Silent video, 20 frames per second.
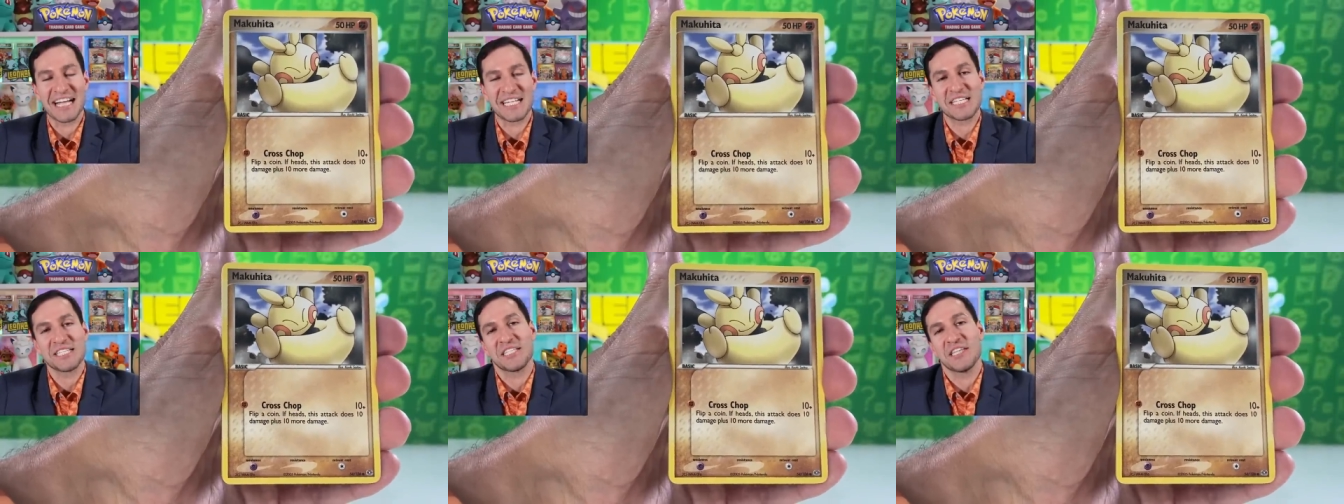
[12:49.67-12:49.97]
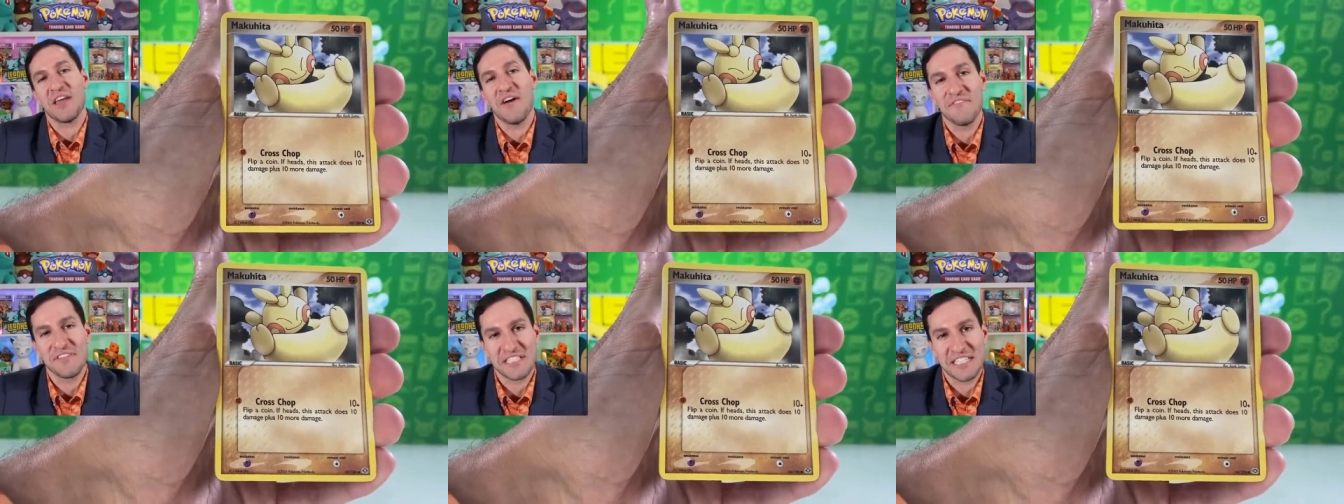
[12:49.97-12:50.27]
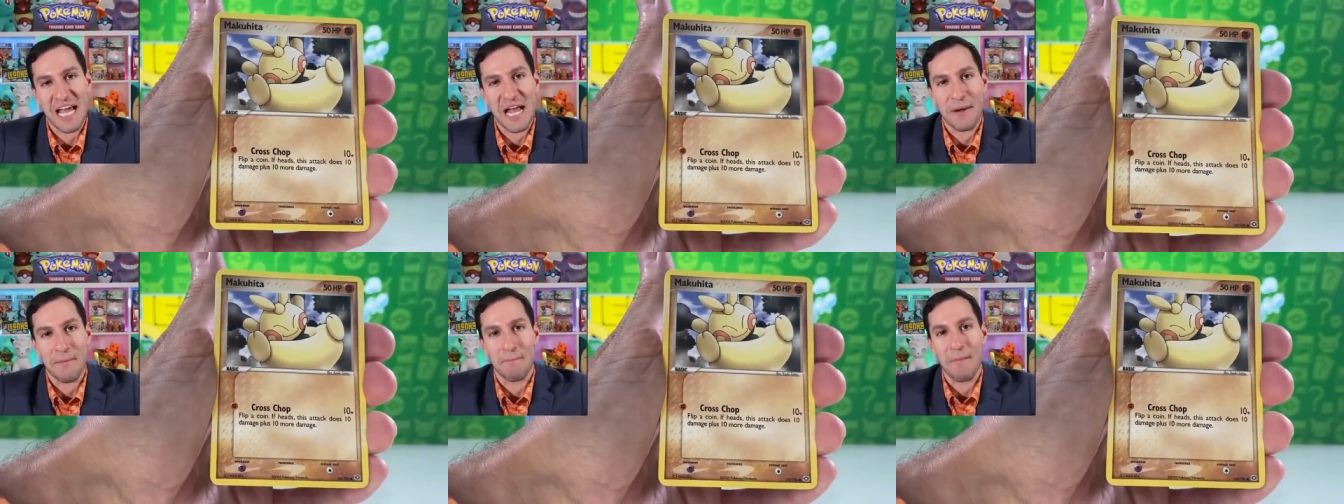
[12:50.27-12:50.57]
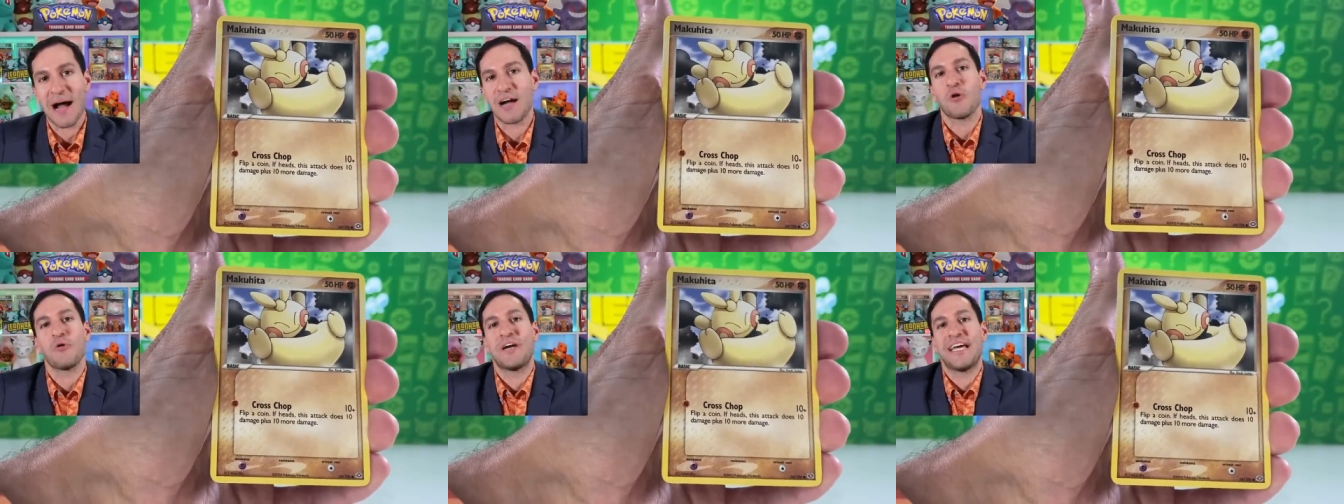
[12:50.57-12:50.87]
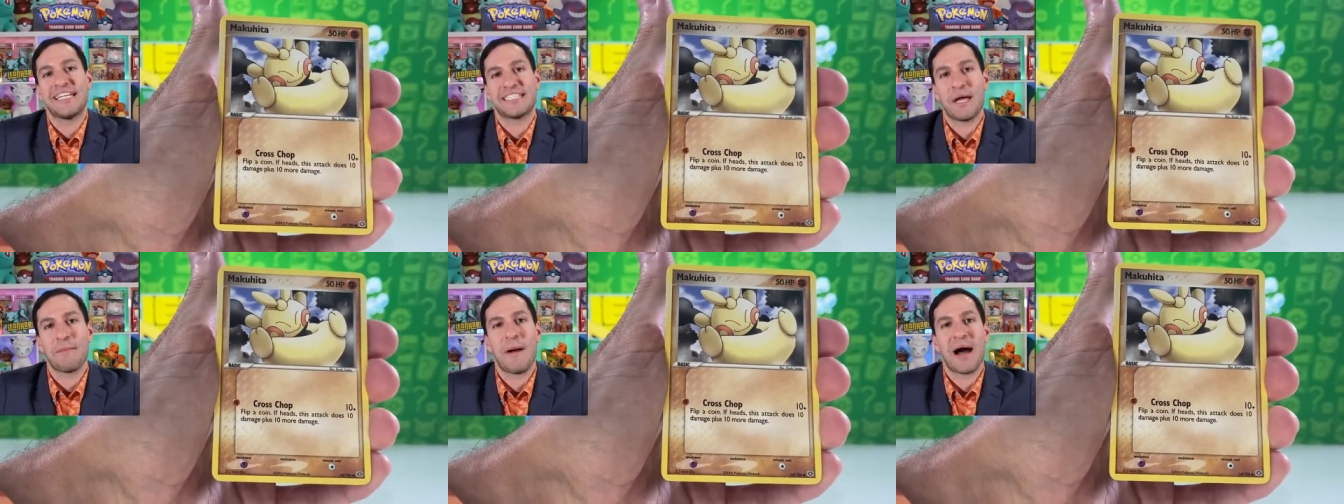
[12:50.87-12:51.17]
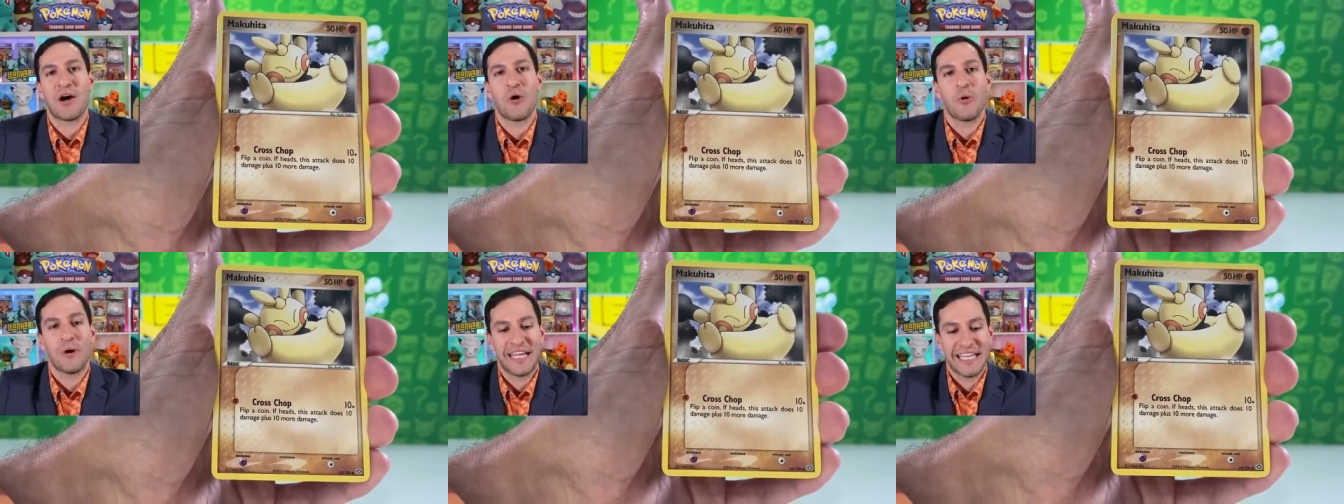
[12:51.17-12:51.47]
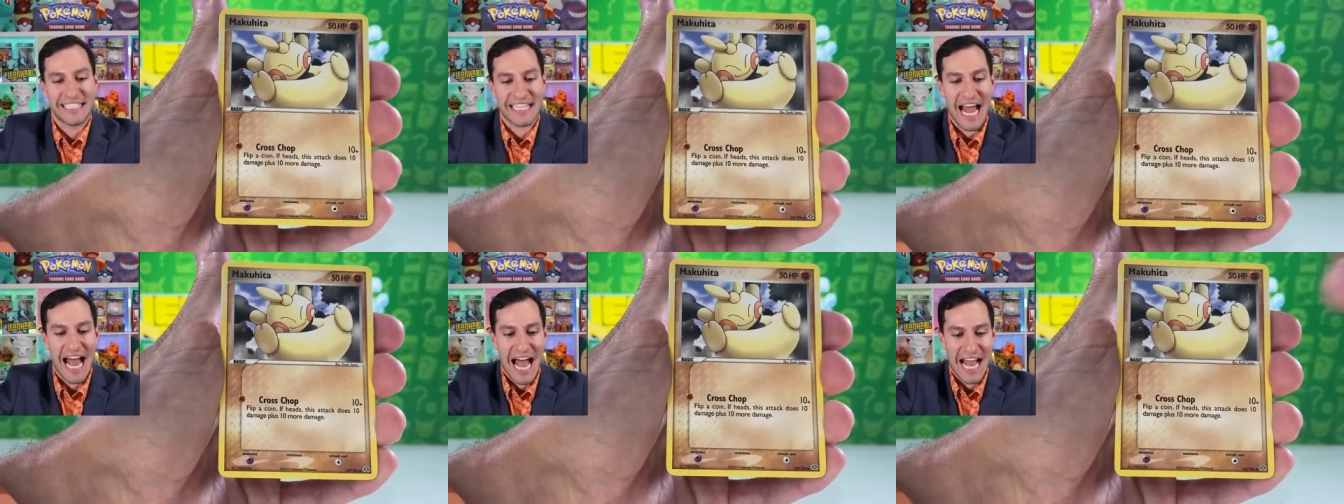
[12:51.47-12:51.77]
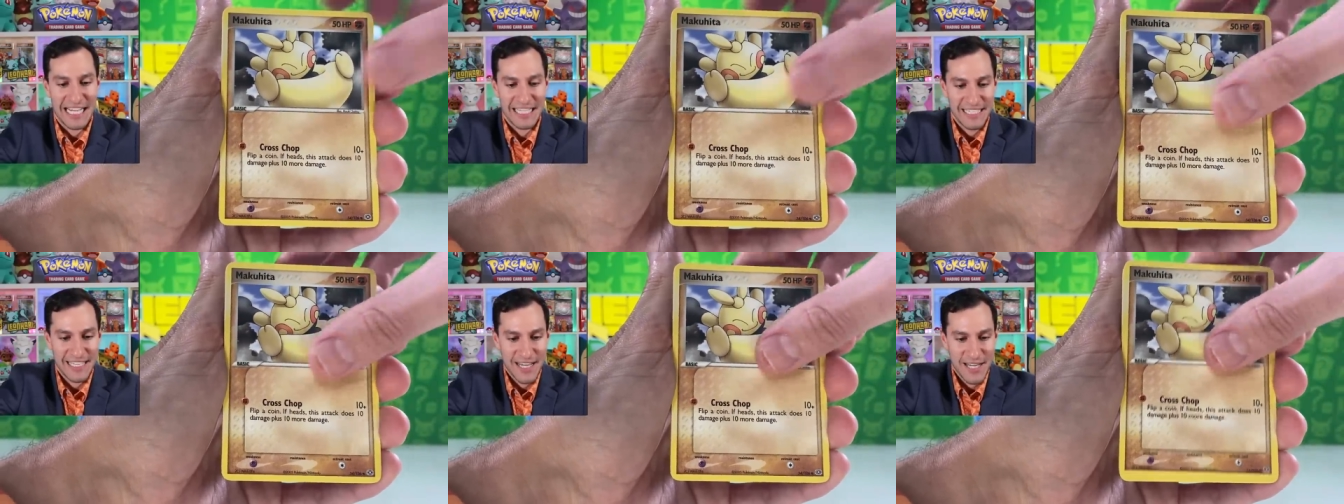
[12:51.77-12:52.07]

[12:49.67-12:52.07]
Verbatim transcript: I just love saying Makuhita, Makuhita